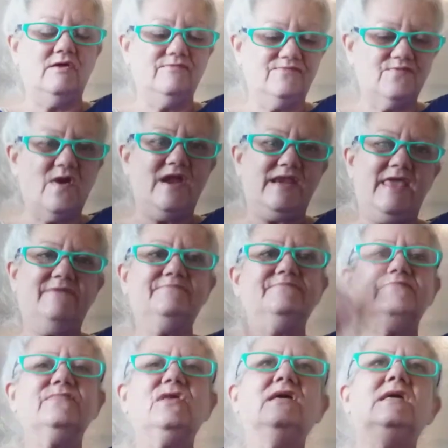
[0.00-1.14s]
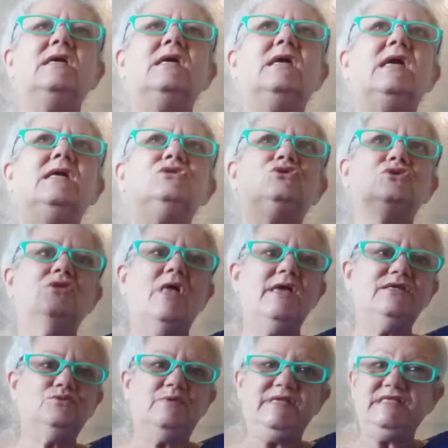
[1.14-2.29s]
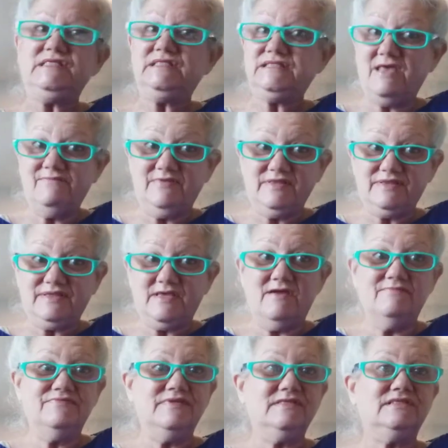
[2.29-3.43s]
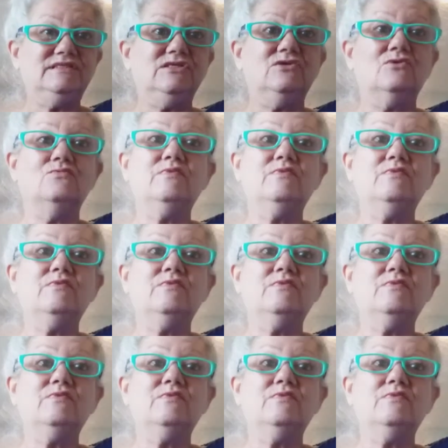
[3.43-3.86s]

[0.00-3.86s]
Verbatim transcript: Friday, July 27th of this year,